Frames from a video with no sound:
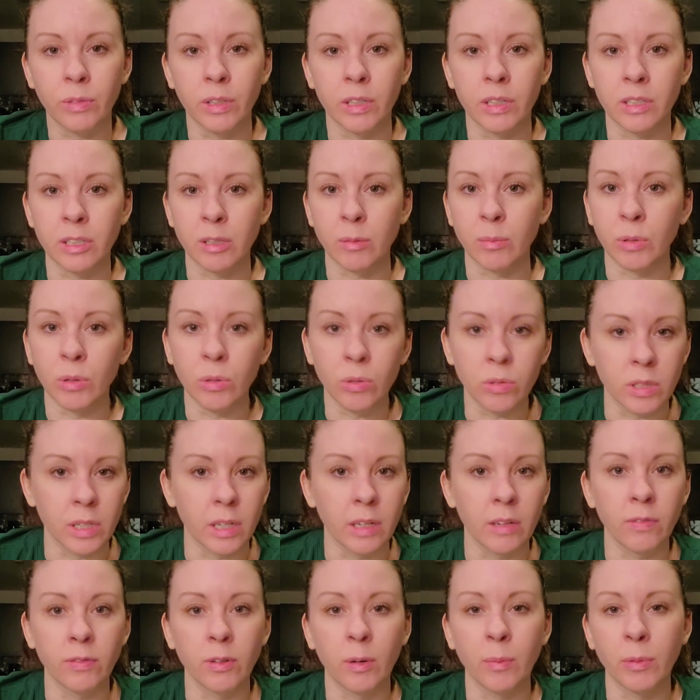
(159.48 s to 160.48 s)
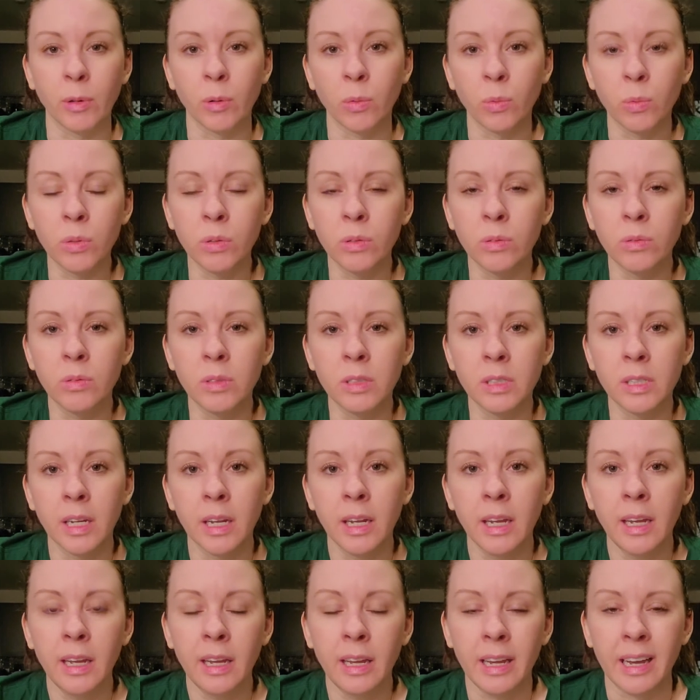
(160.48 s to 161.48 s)
some oozing from the wound,
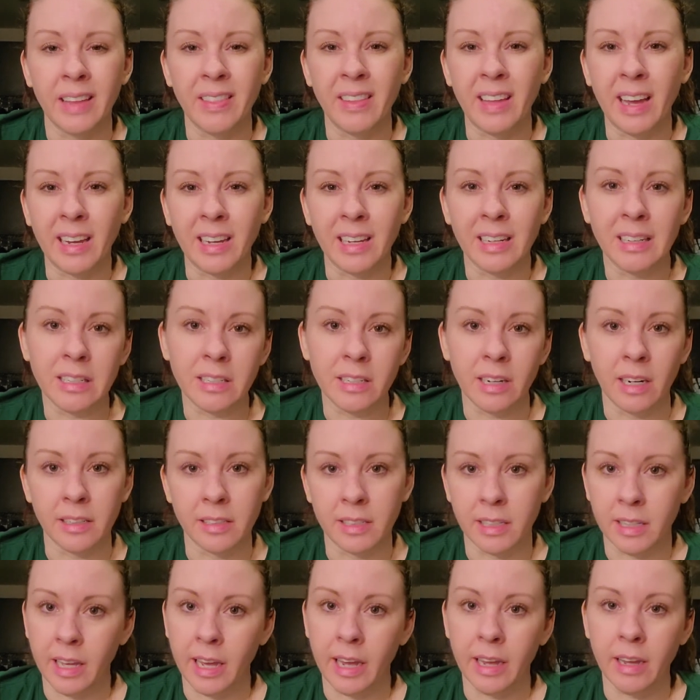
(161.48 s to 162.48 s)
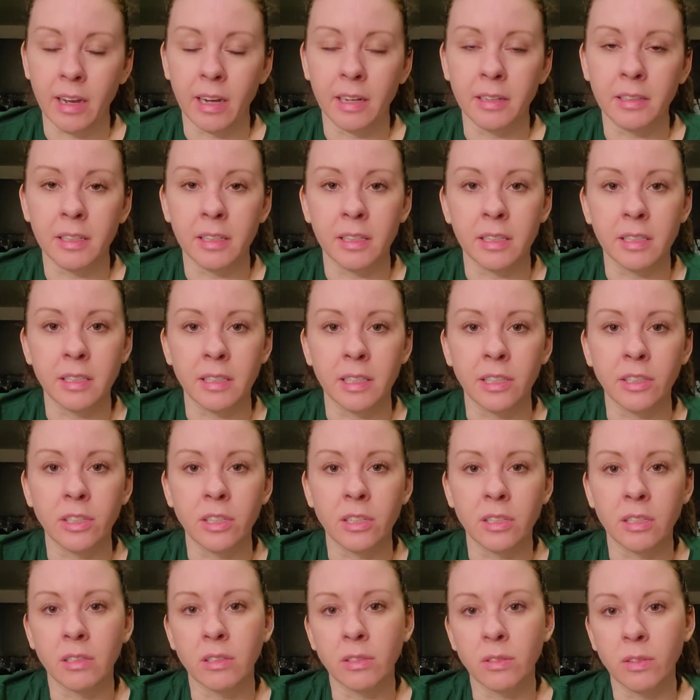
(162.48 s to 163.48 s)
and that can start to cake onto the
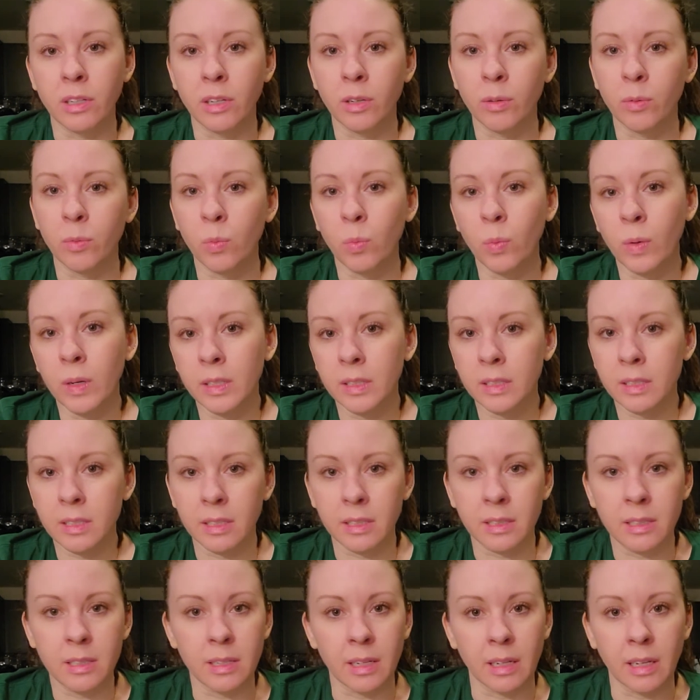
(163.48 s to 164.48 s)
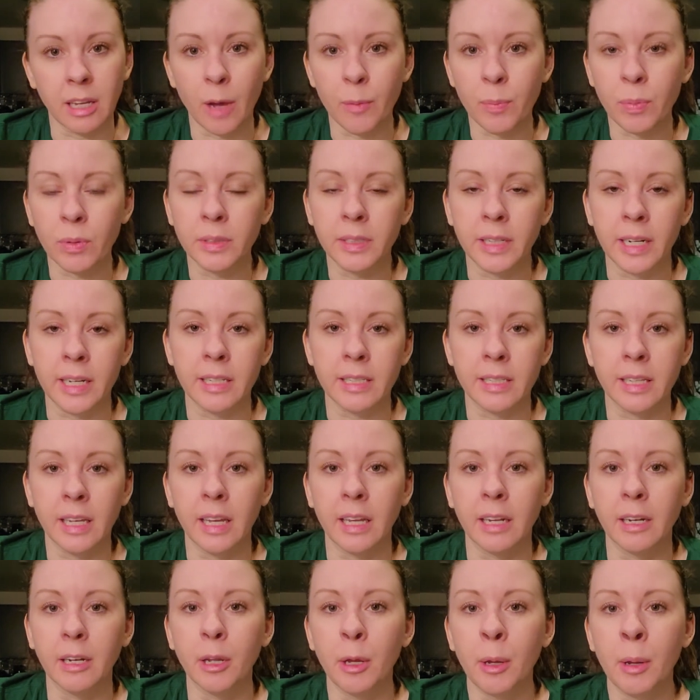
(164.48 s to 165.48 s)
stitches. And so once it's a couple days
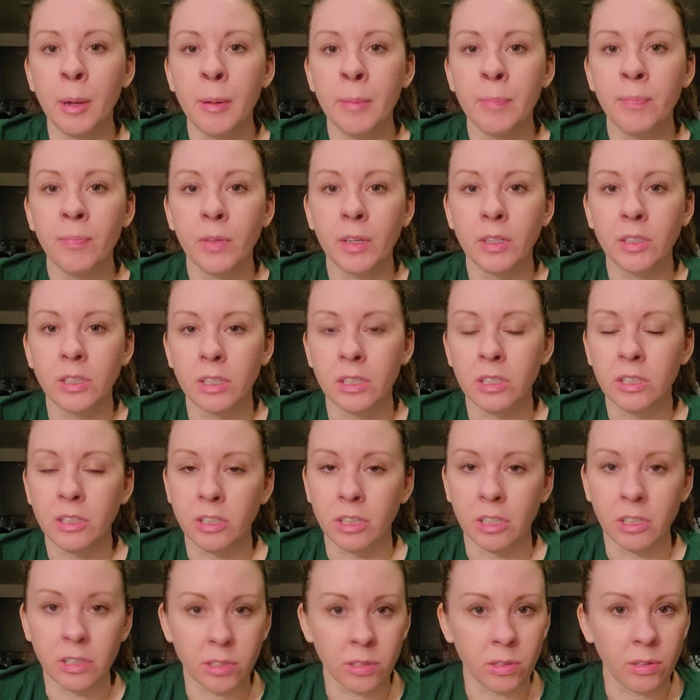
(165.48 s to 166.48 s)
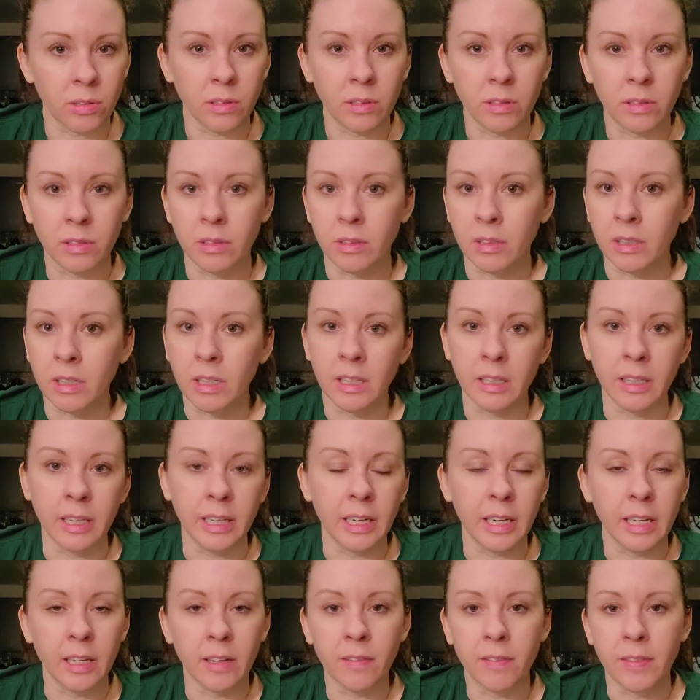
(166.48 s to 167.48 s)
in, just gentle
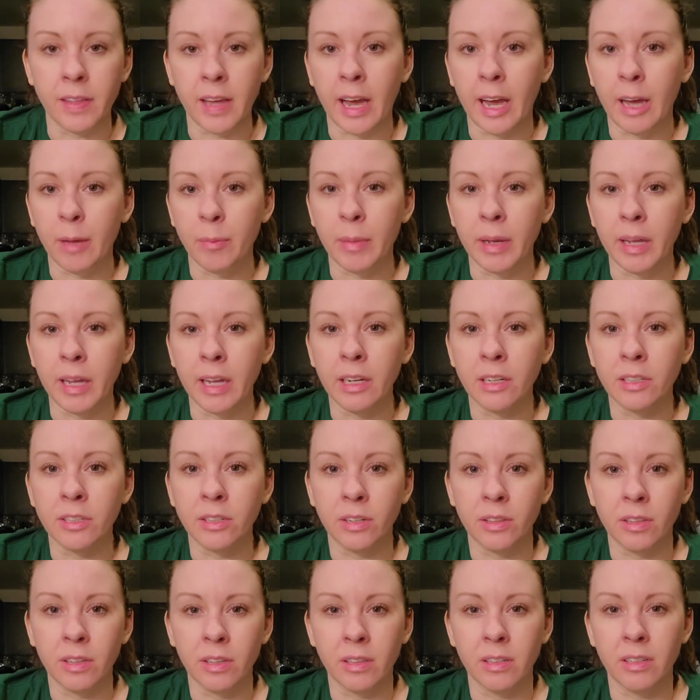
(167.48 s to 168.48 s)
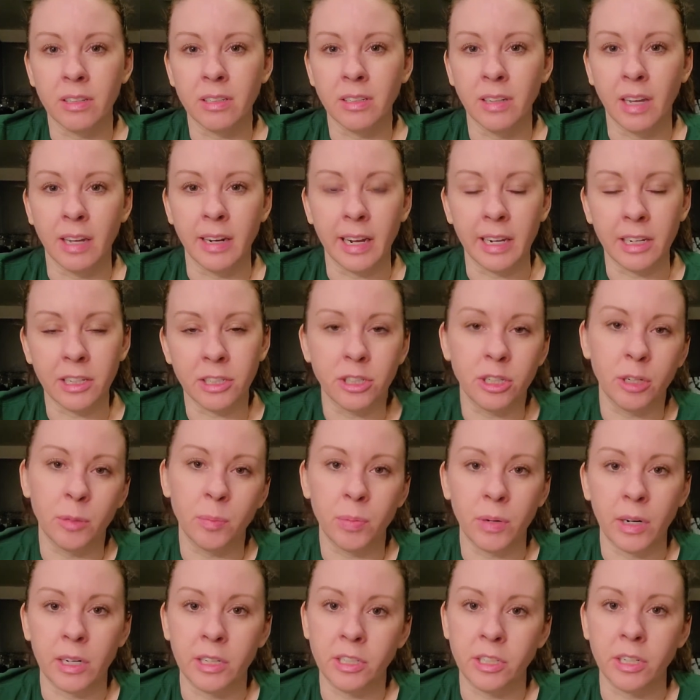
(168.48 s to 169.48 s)
cleaning of that, making sure that there's not extra
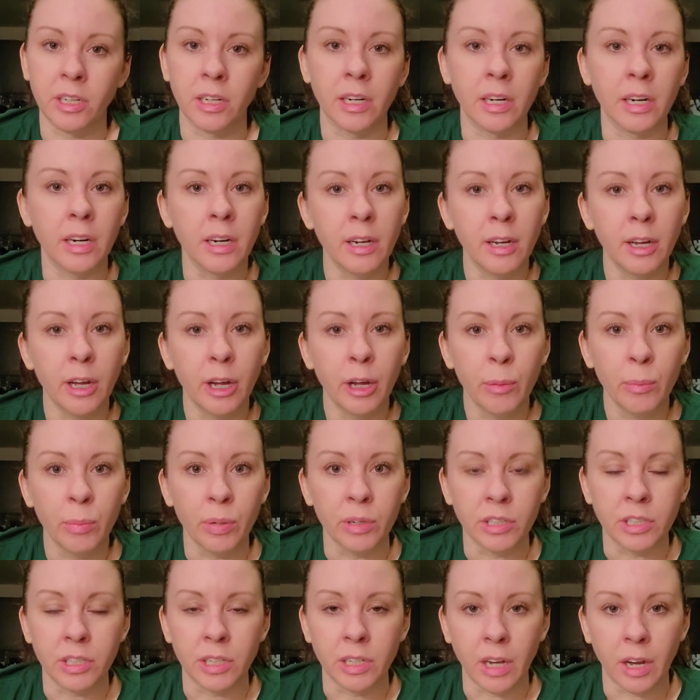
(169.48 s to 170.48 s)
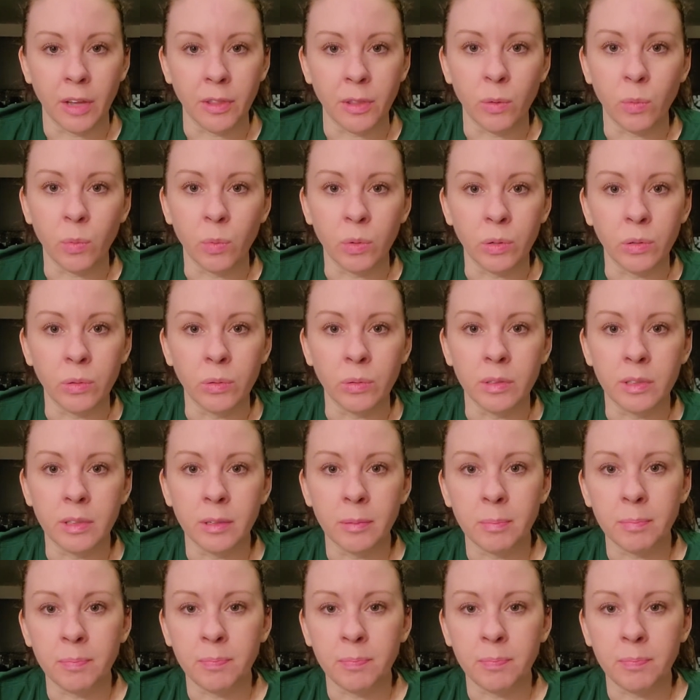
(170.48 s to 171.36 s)
pressure pushing on the wound